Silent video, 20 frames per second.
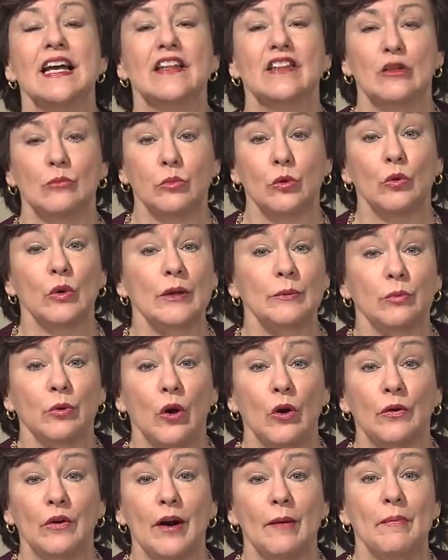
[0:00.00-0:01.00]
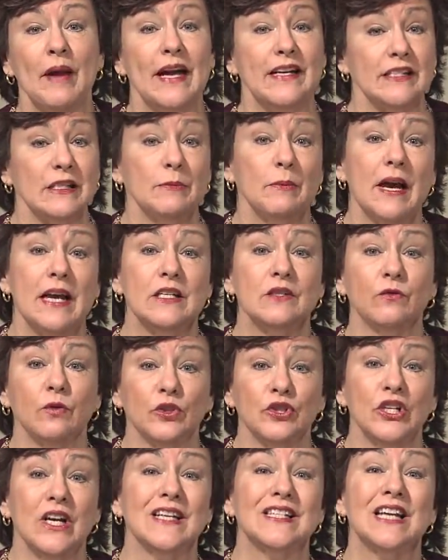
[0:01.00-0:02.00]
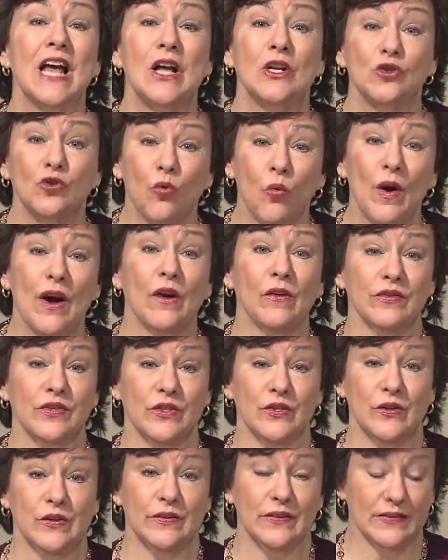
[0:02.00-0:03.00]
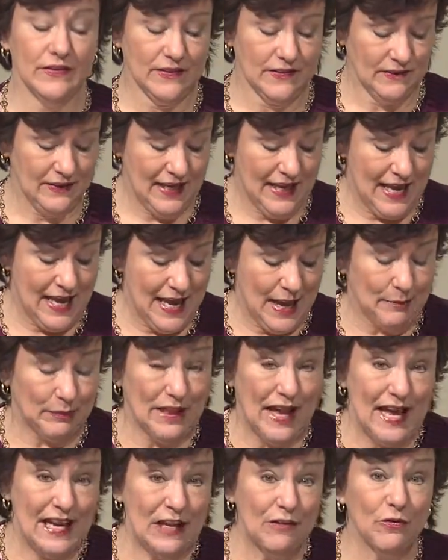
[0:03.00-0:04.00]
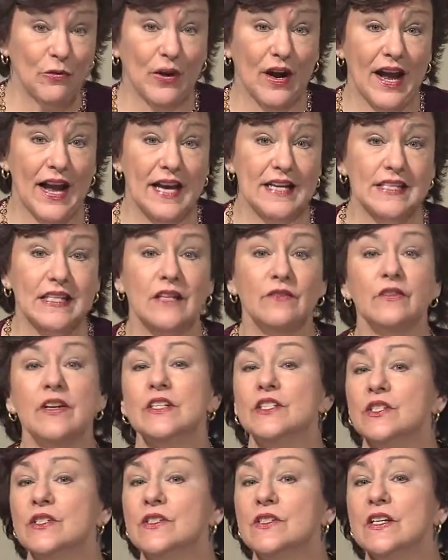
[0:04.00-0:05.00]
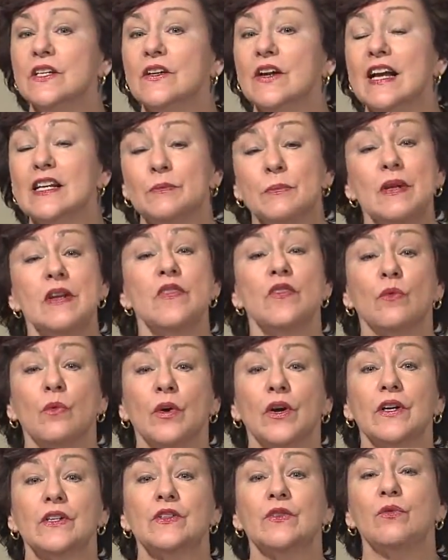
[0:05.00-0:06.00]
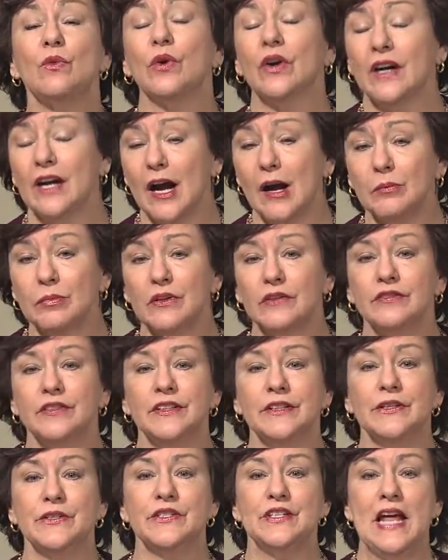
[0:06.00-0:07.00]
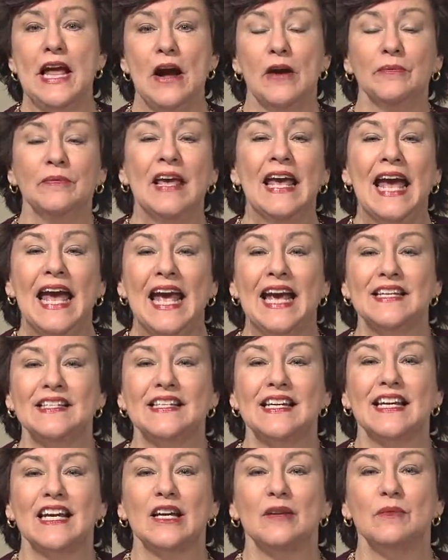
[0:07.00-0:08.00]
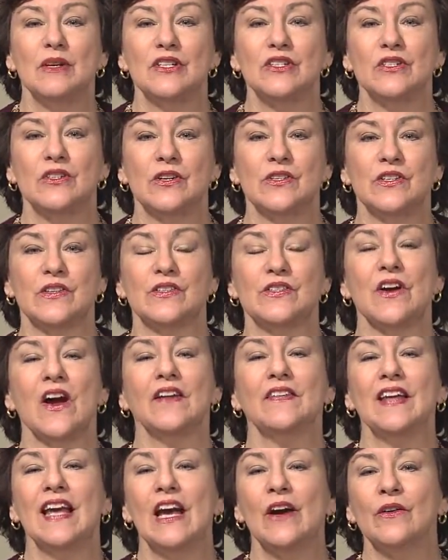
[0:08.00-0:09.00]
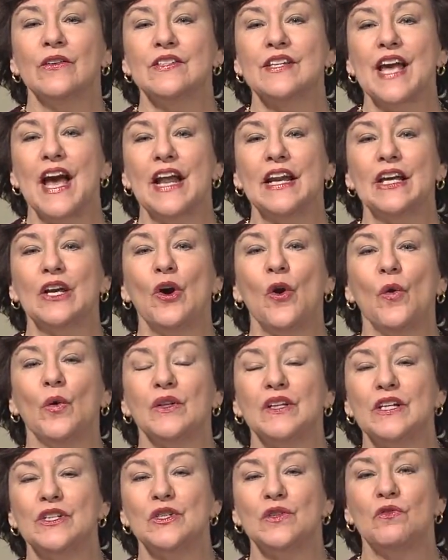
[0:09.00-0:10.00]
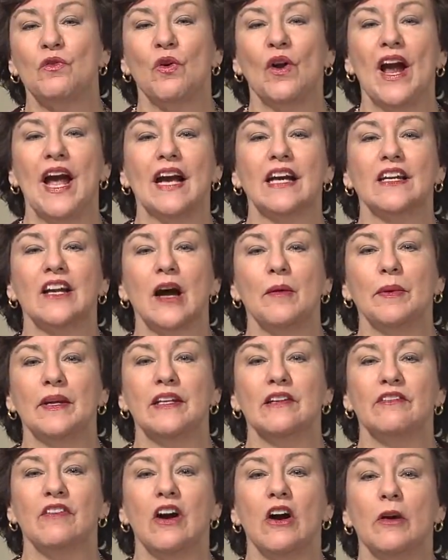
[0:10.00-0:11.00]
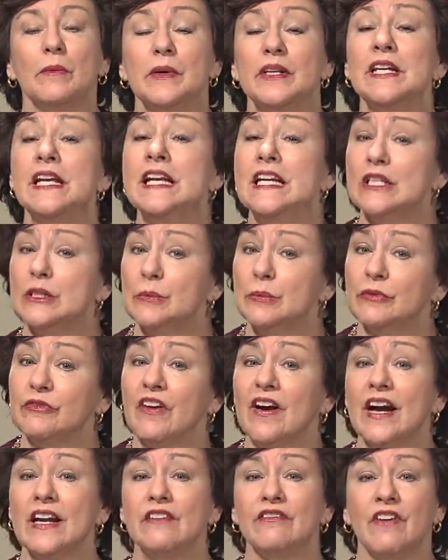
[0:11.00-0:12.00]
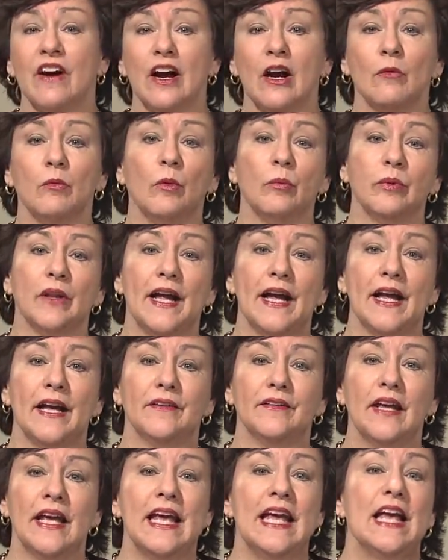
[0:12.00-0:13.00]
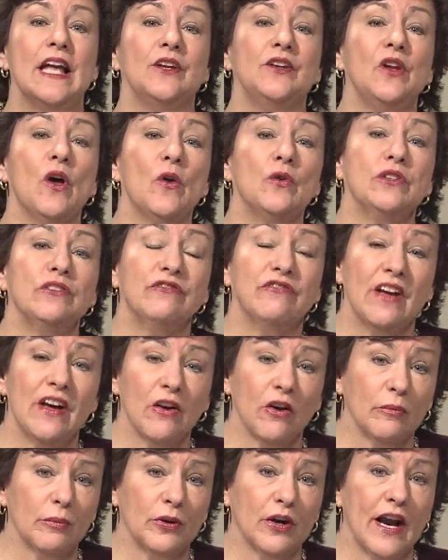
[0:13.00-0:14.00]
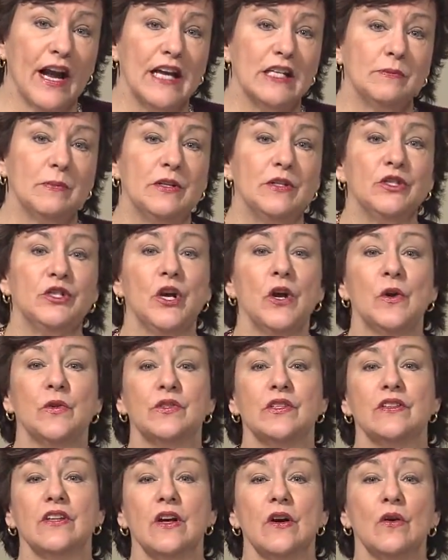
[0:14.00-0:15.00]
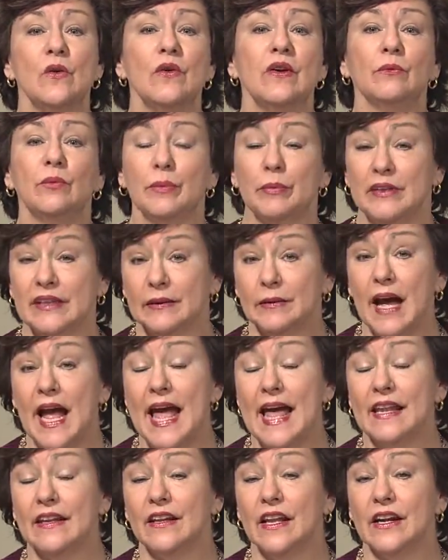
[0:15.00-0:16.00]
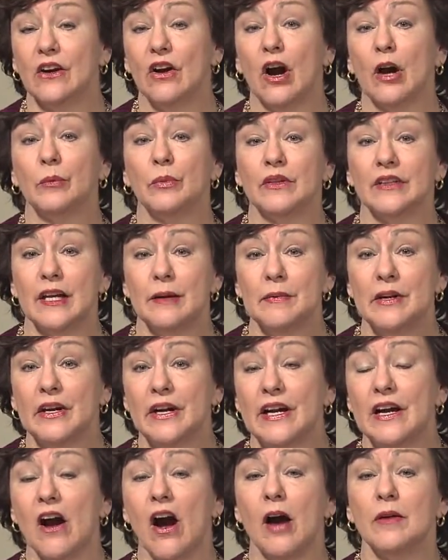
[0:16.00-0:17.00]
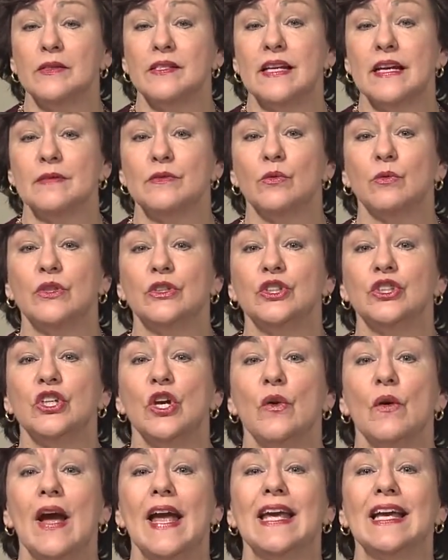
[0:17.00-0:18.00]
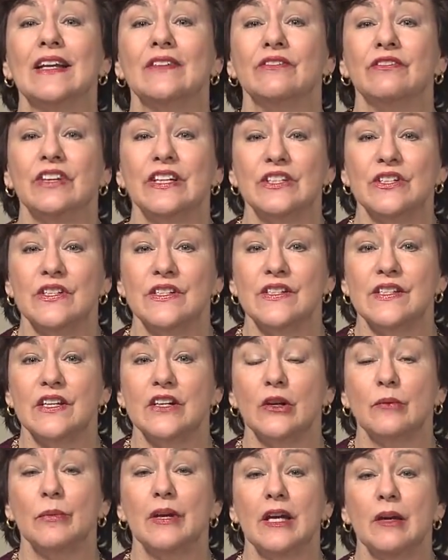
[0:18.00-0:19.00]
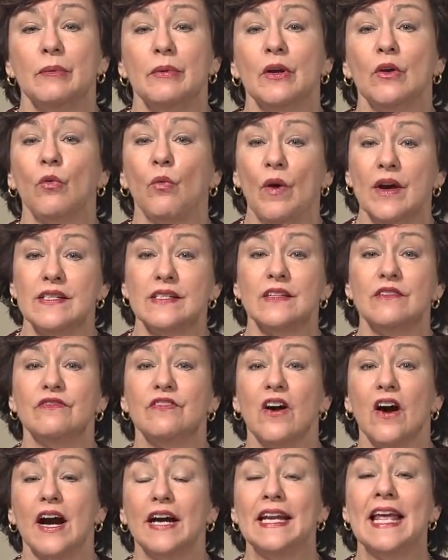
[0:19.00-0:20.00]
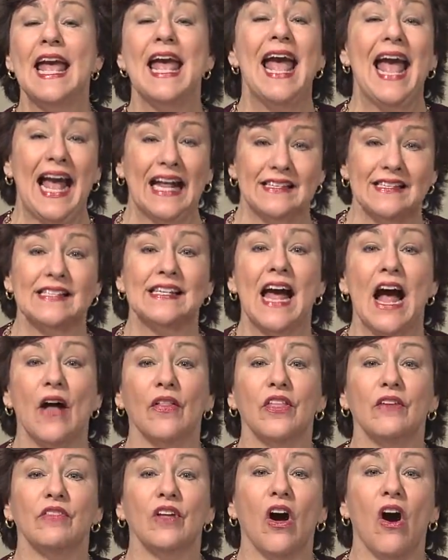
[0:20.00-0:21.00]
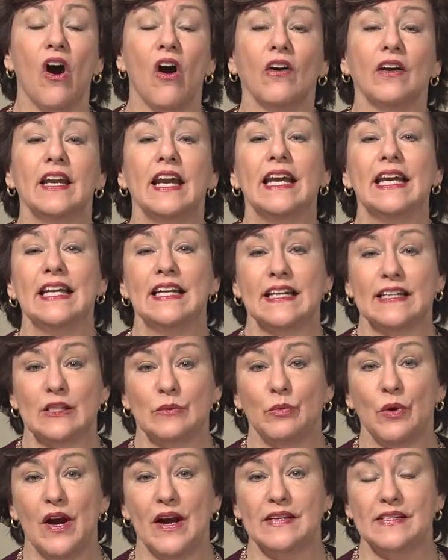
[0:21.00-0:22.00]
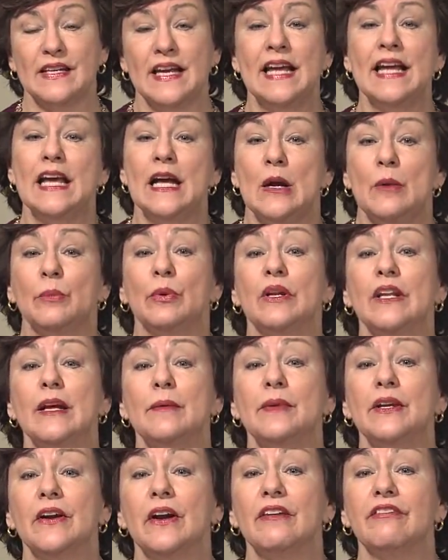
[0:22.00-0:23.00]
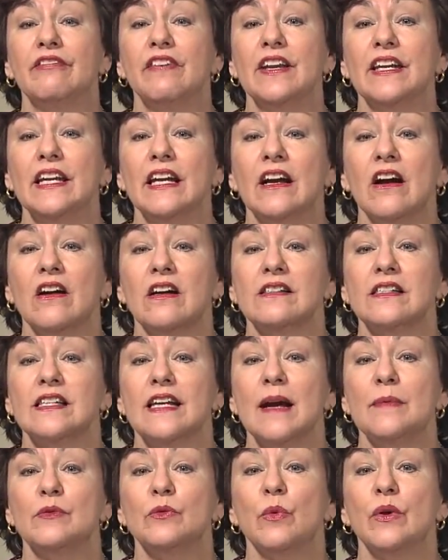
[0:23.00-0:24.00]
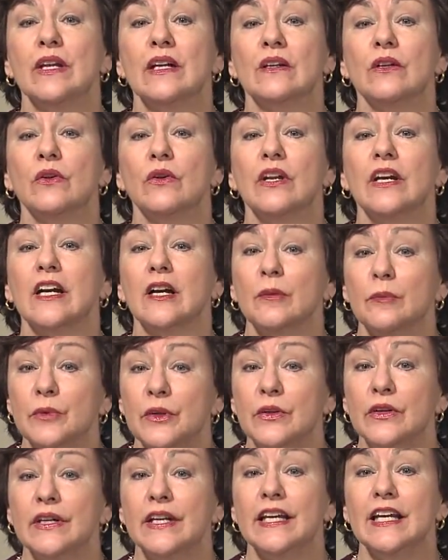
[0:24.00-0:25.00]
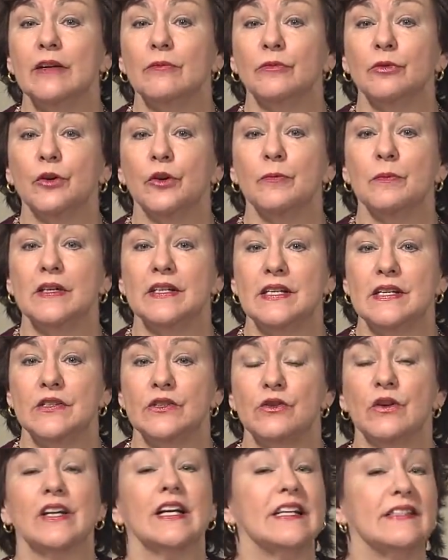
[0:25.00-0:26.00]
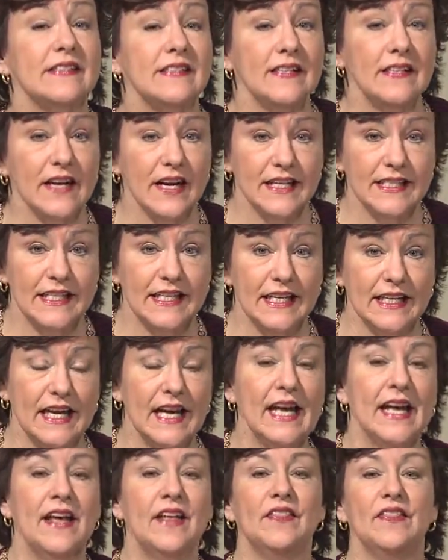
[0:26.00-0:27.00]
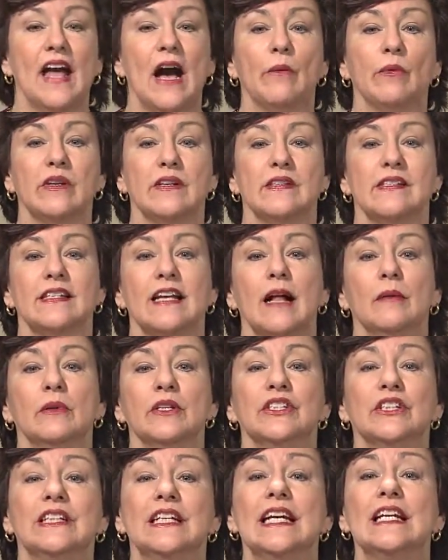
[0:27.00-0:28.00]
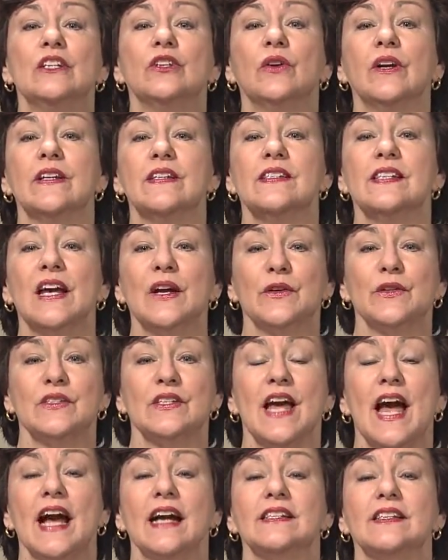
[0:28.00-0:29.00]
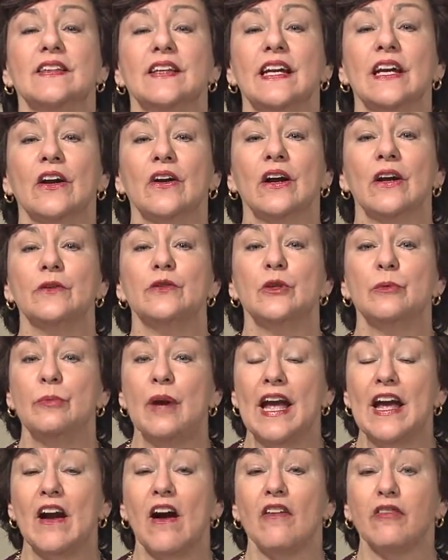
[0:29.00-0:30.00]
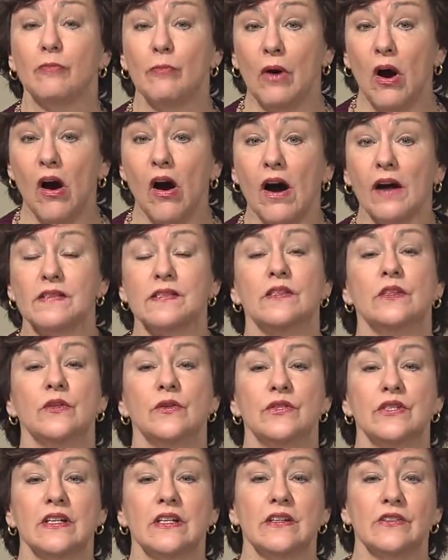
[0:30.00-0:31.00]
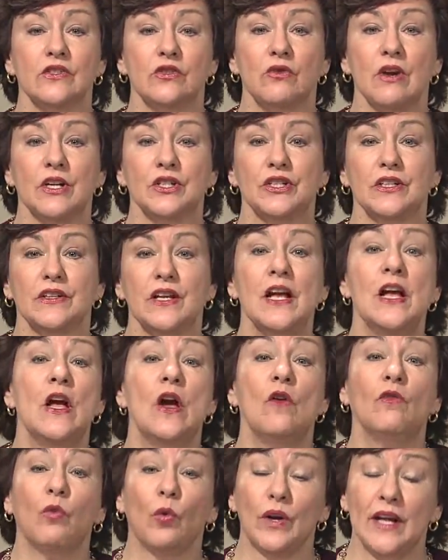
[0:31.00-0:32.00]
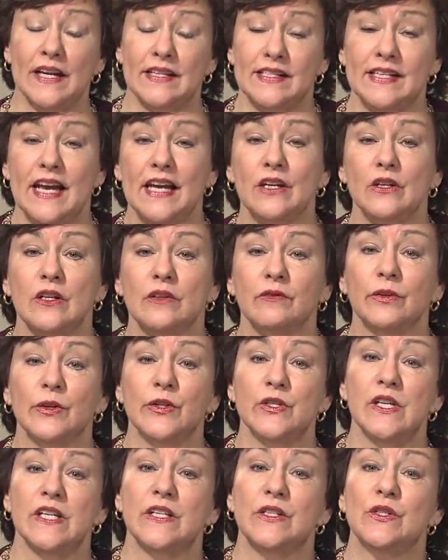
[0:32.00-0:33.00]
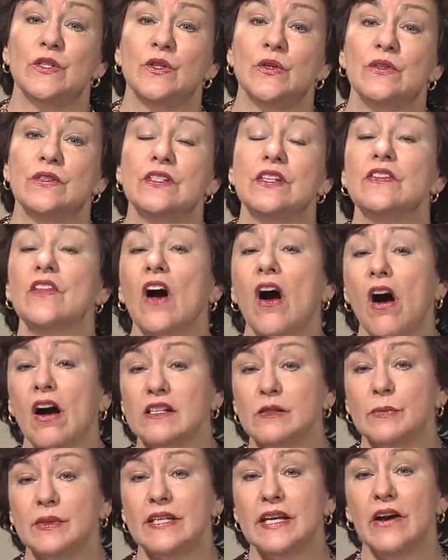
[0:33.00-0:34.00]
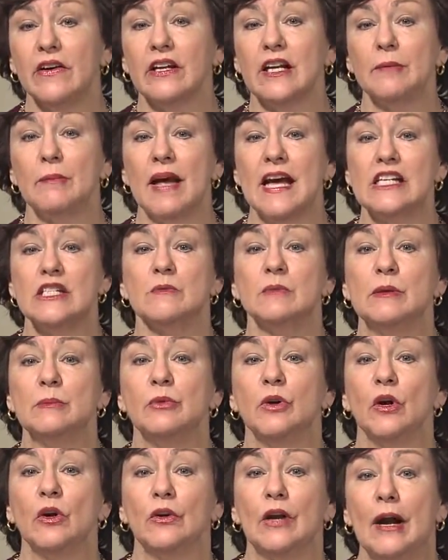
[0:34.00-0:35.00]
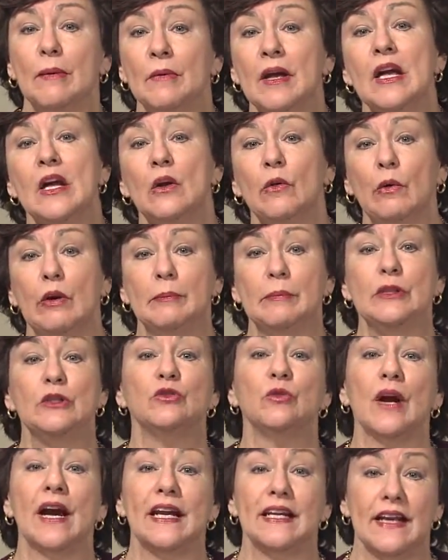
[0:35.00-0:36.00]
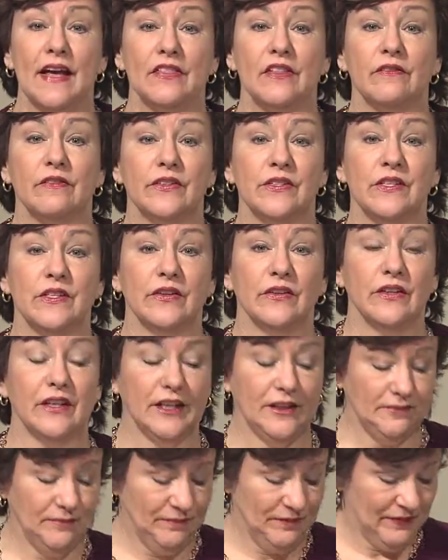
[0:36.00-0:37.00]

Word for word: The Beloit program has space for just 12 students. Planning for a Hays Convention Center has been in the works for a couple of years now. Hays City Commissioners assigned the Ellis County Coalition for Economic Development to provide a viable plan. No developer has been chosen, though, and there are preliminary concepts which show a convention center being built west of Vine and south of the Holiday Inn Express. Preliminary funding concepts would include a community improvement district, a CID, that would establish an increased sales tax in the area to pay off bonds used in construction. Fort Hays State University students in the hospitality management program would be trained at the facility.